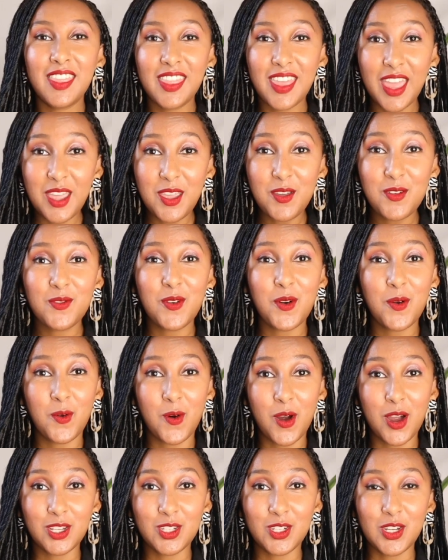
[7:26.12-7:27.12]
Thank you for
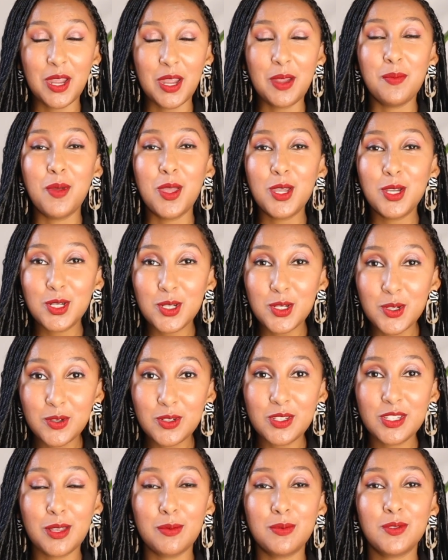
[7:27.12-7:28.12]
watching. Make sure to
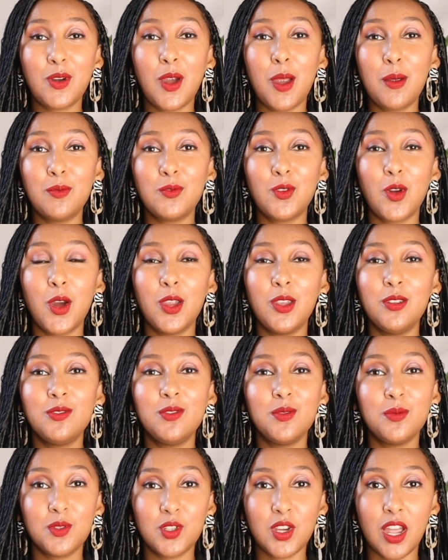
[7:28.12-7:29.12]
subscribe to our
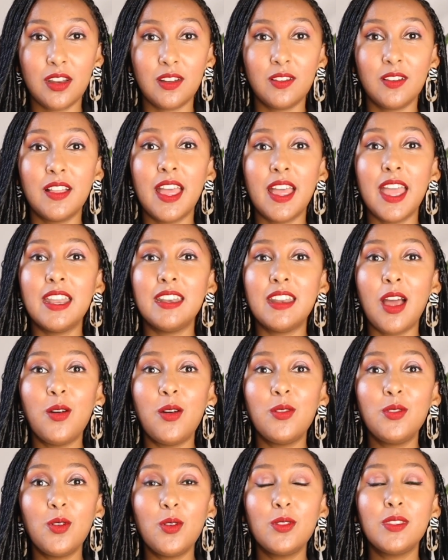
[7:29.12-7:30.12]
YouTube channel and
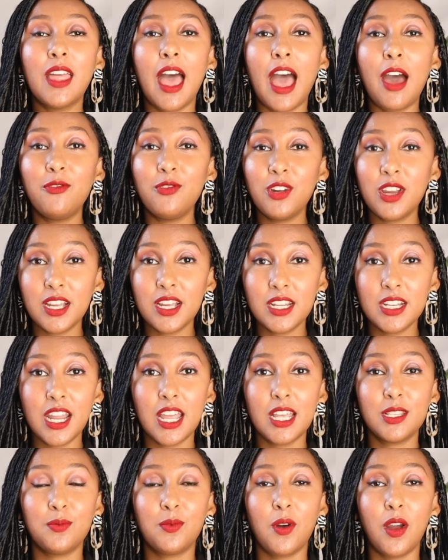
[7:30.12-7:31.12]
download the African
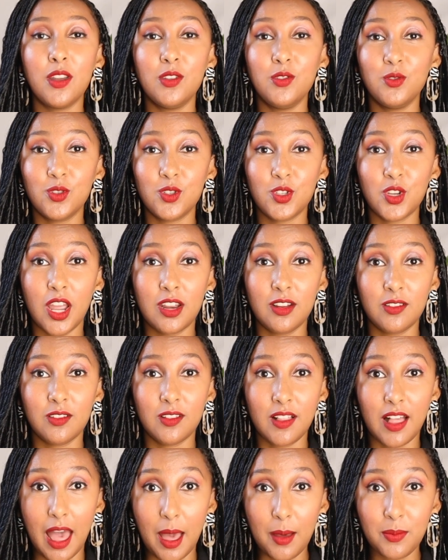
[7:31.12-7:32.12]
Diaspora News Channel
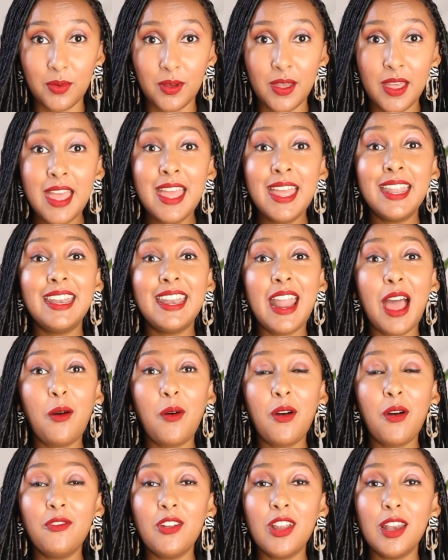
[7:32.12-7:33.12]
app, now
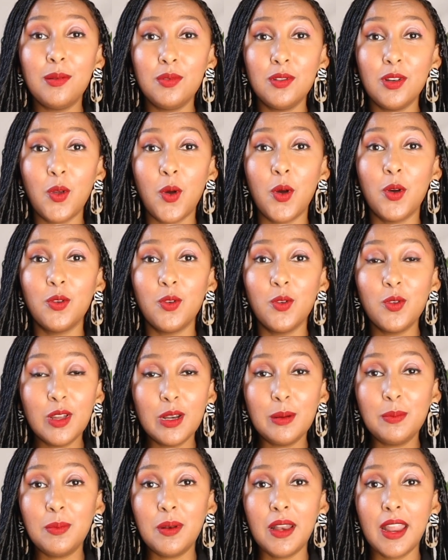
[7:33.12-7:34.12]
available on Google
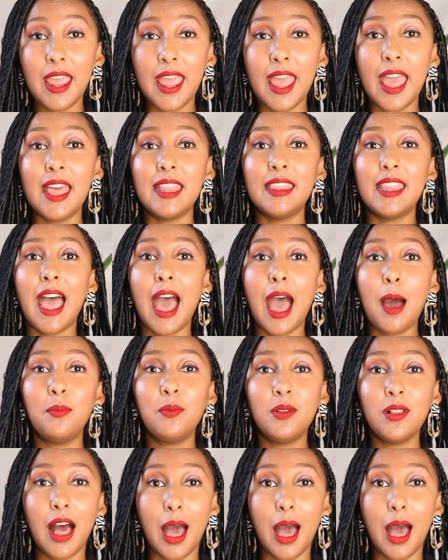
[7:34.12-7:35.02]
Play and the Apple